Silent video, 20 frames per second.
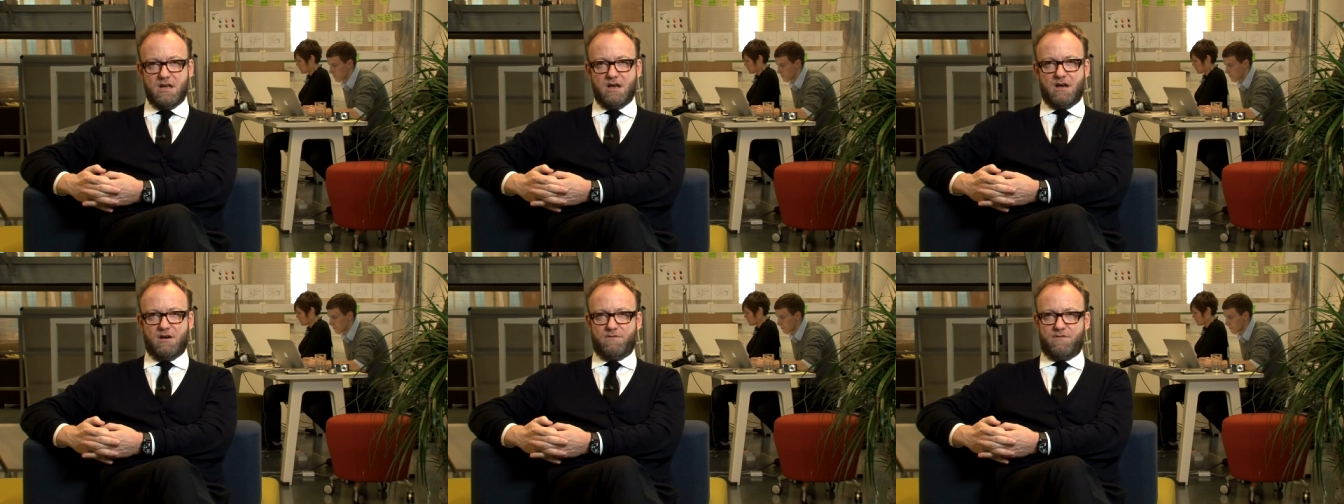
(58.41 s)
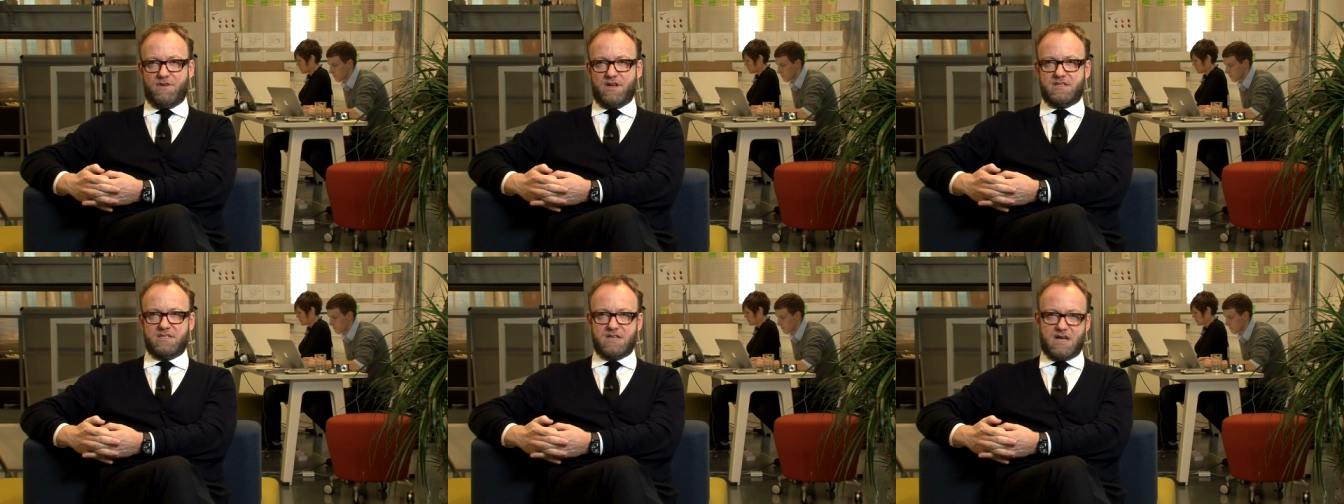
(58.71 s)
are
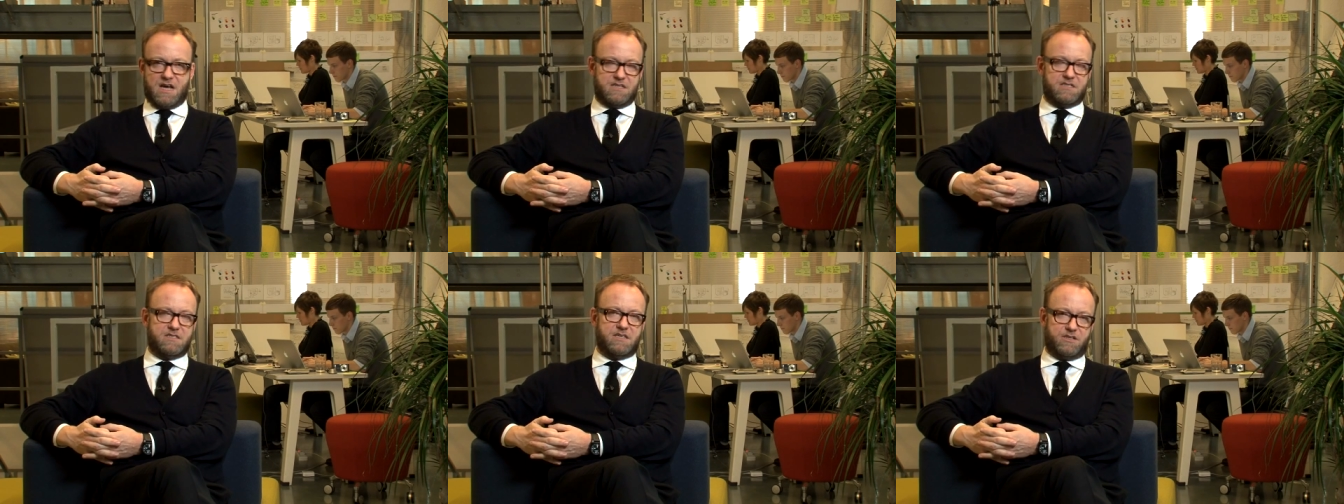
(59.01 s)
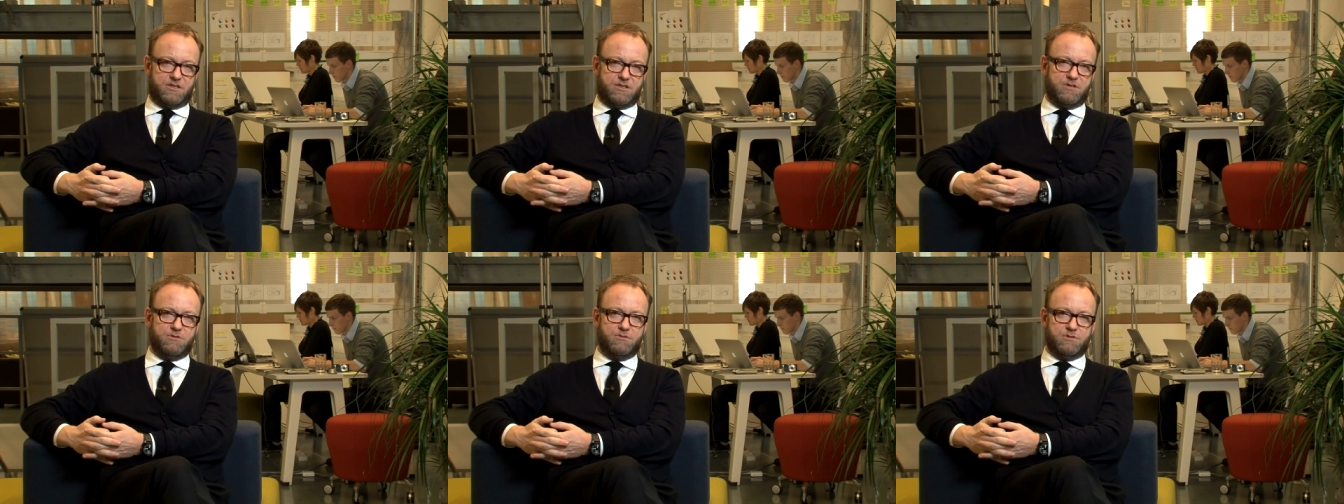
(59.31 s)

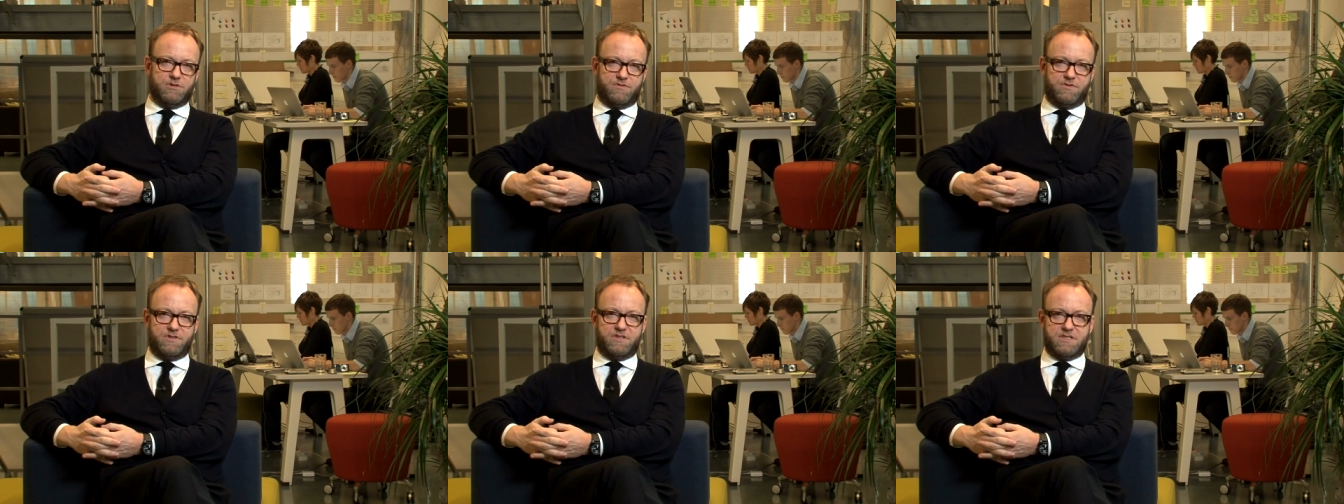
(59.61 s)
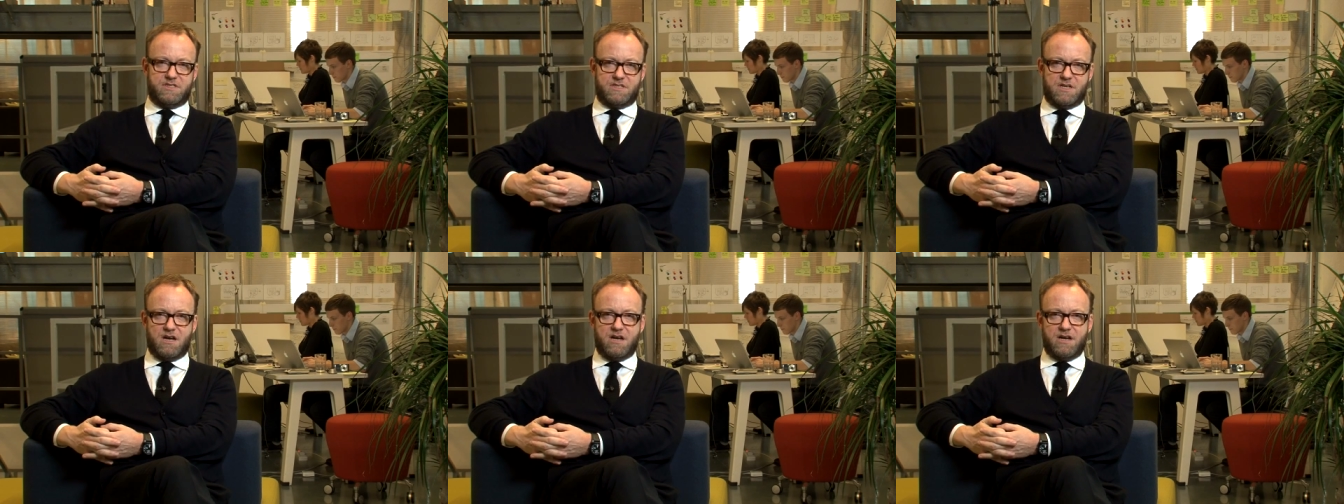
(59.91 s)
fantastic tools for
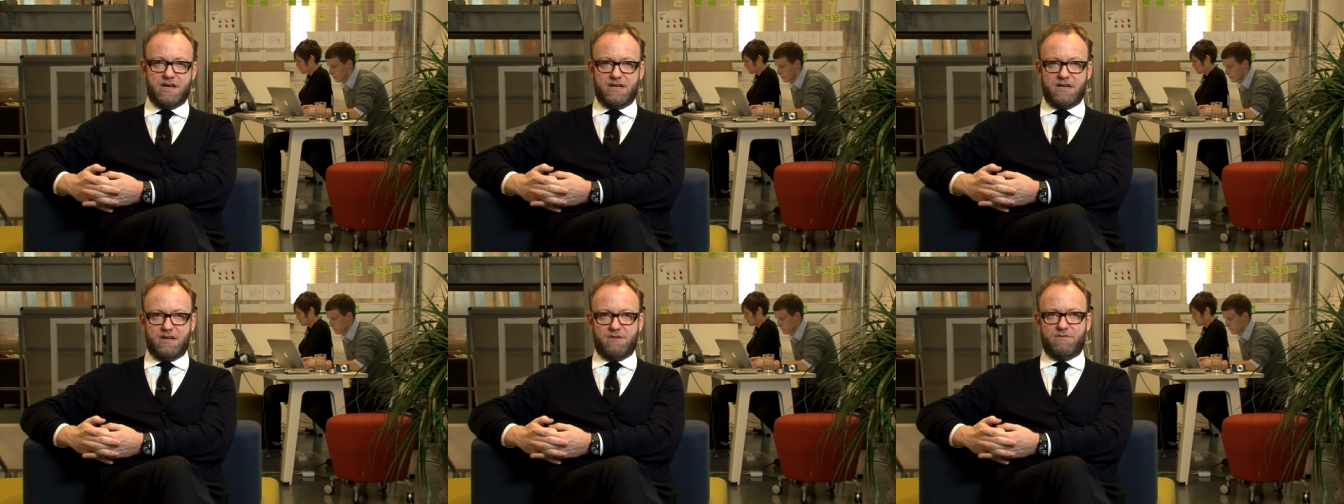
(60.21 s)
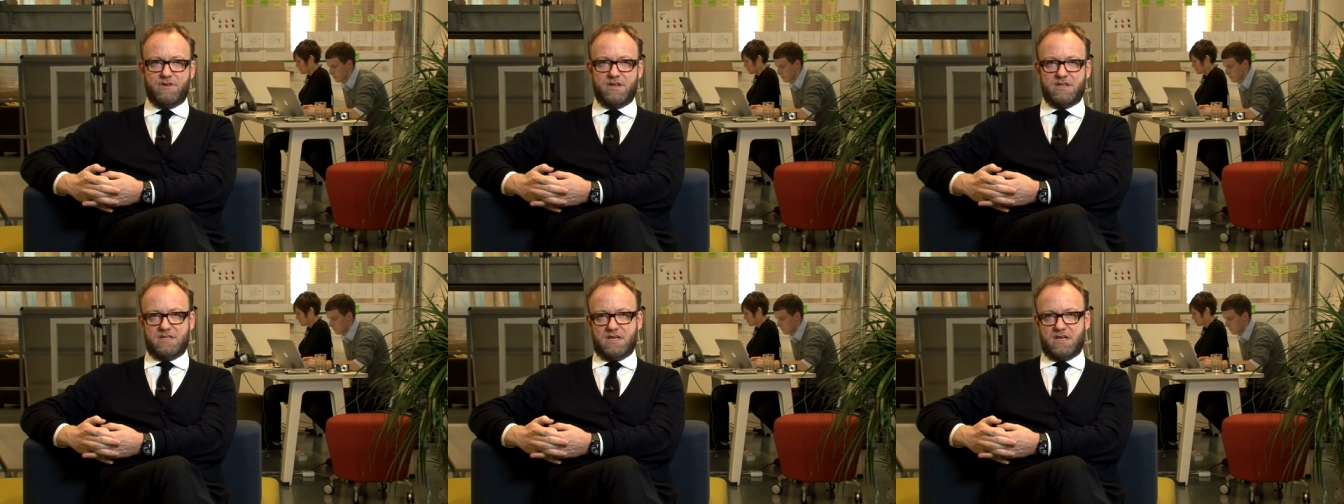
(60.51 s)
design and
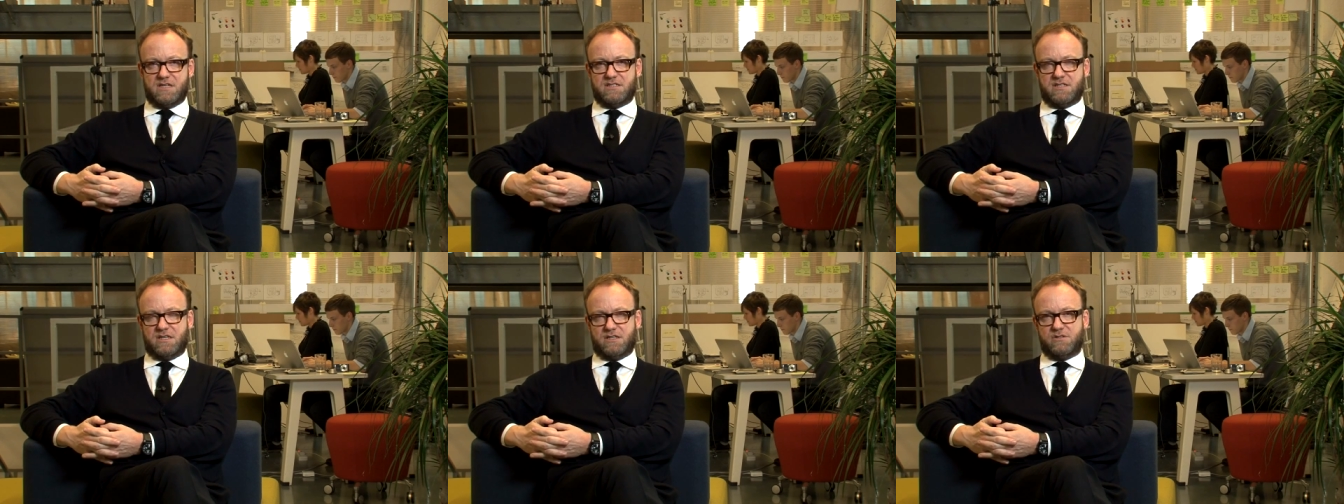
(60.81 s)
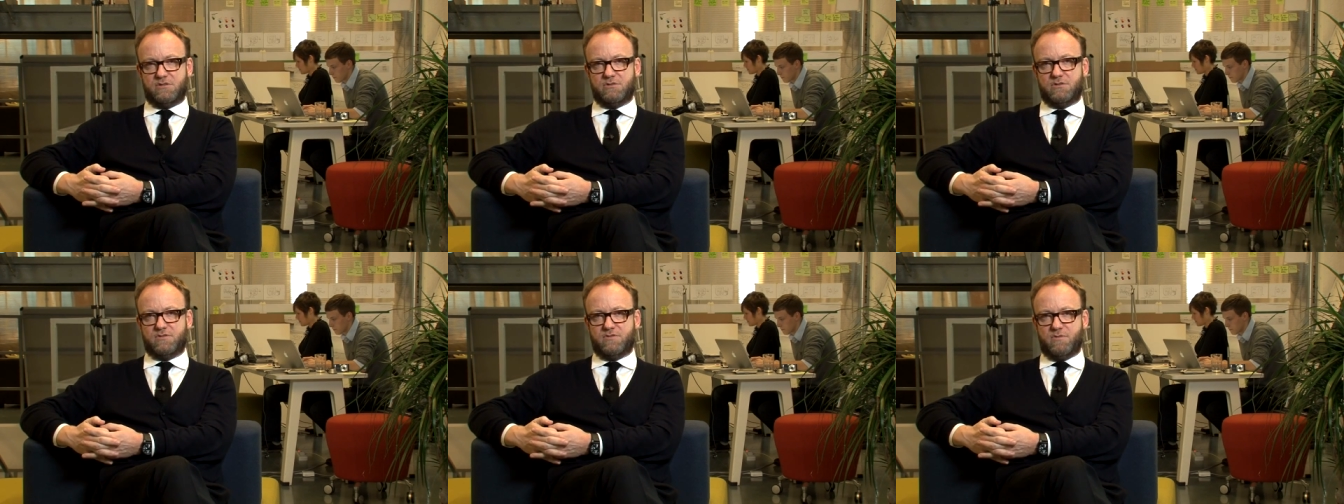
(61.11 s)
fantastic
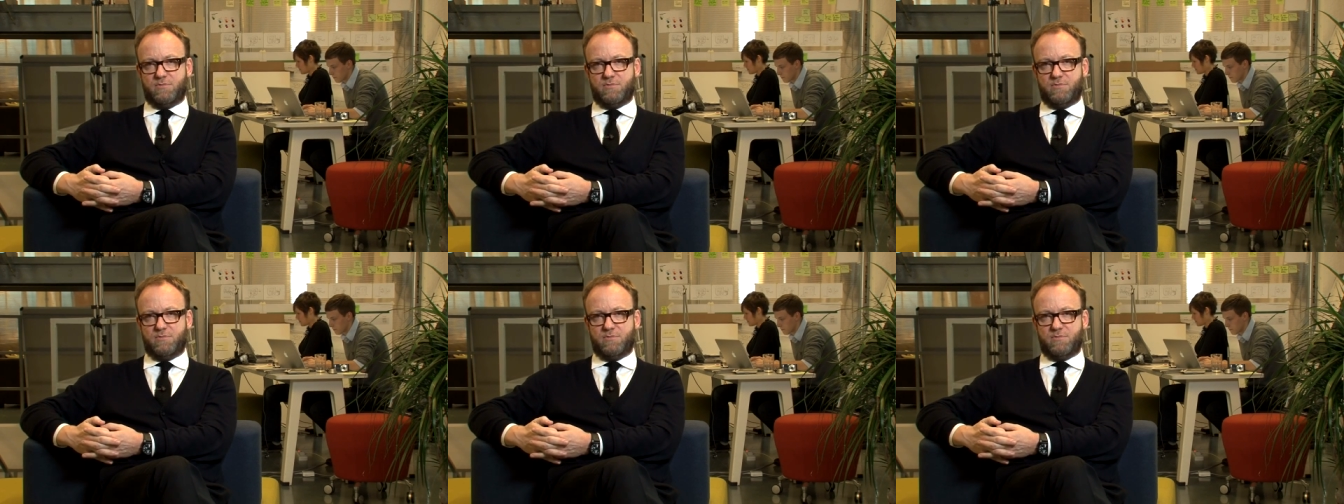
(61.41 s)
tools for